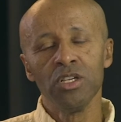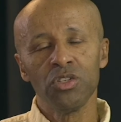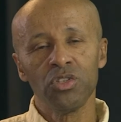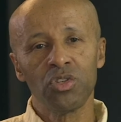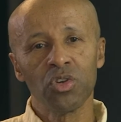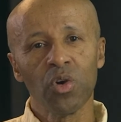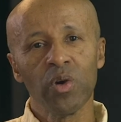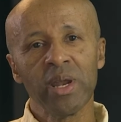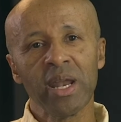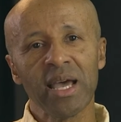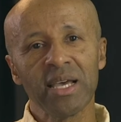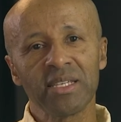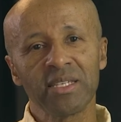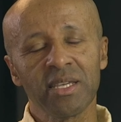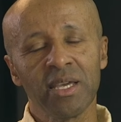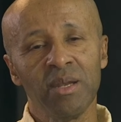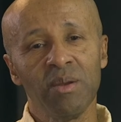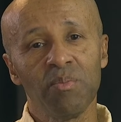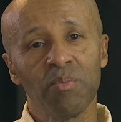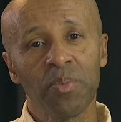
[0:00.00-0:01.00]
join us
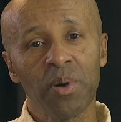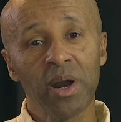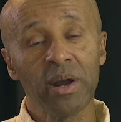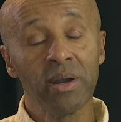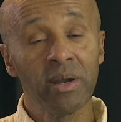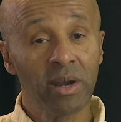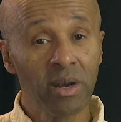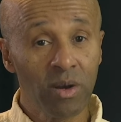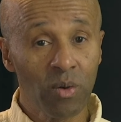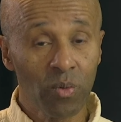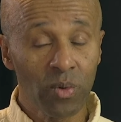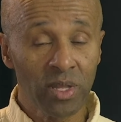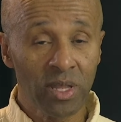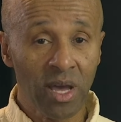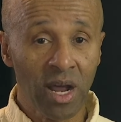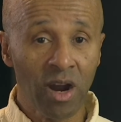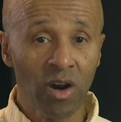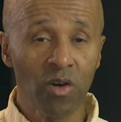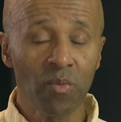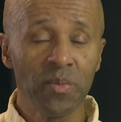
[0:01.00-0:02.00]
in partnering with
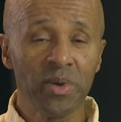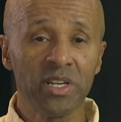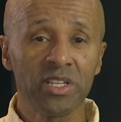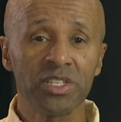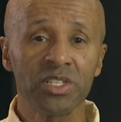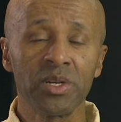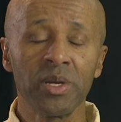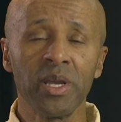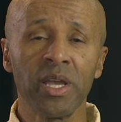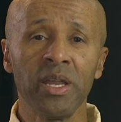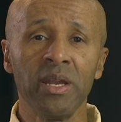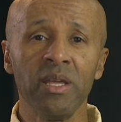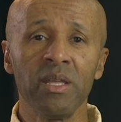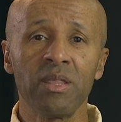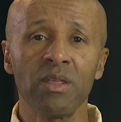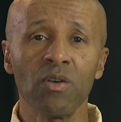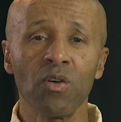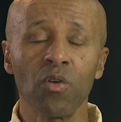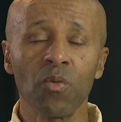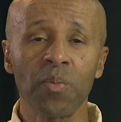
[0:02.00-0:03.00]
our ministry in
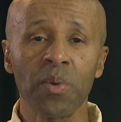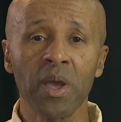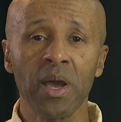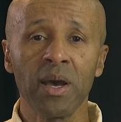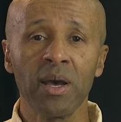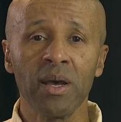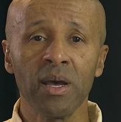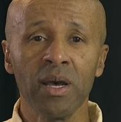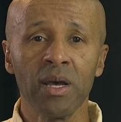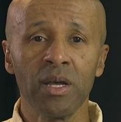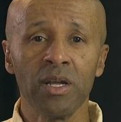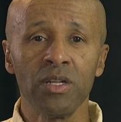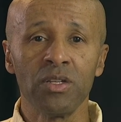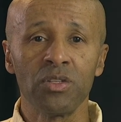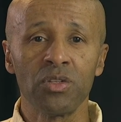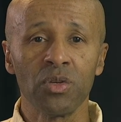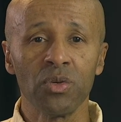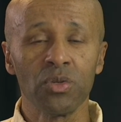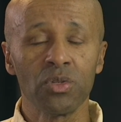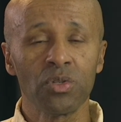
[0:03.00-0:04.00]
Ethiopia
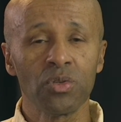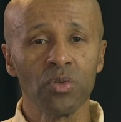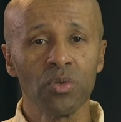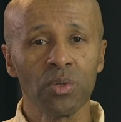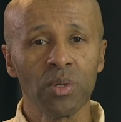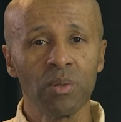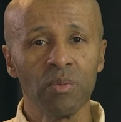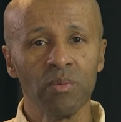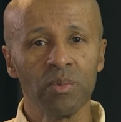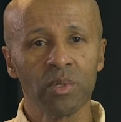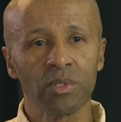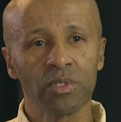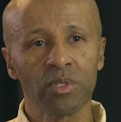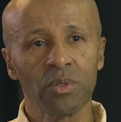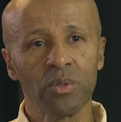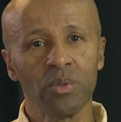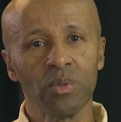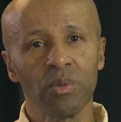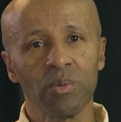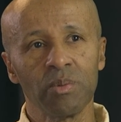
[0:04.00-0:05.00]

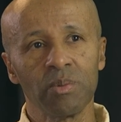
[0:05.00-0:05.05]
to